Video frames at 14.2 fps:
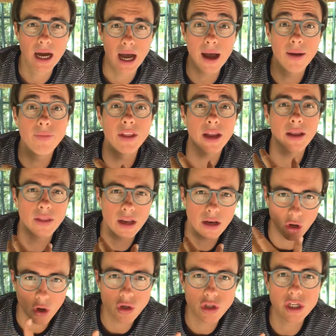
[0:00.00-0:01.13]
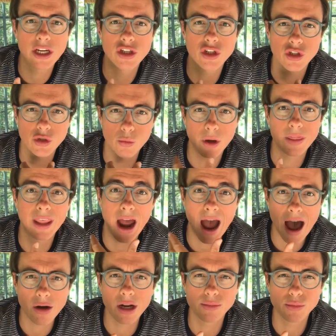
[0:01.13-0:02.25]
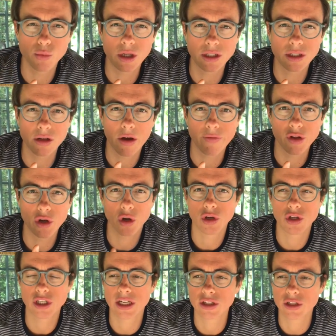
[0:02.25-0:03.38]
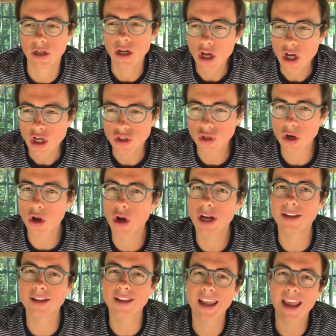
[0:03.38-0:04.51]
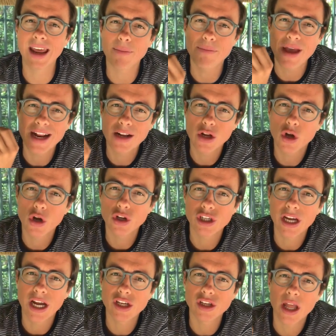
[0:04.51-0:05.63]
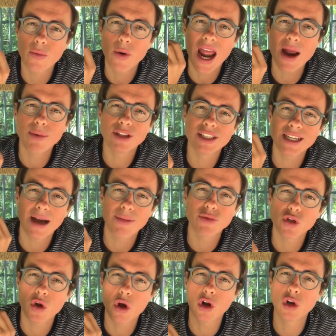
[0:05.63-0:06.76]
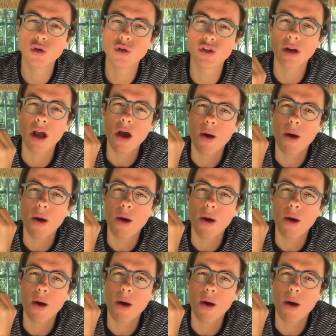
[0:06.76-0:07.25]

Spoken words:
Their negotiation, so what their outcome was of the negotiation. So not only did they get a better negotiation, they were able to come to a conclusion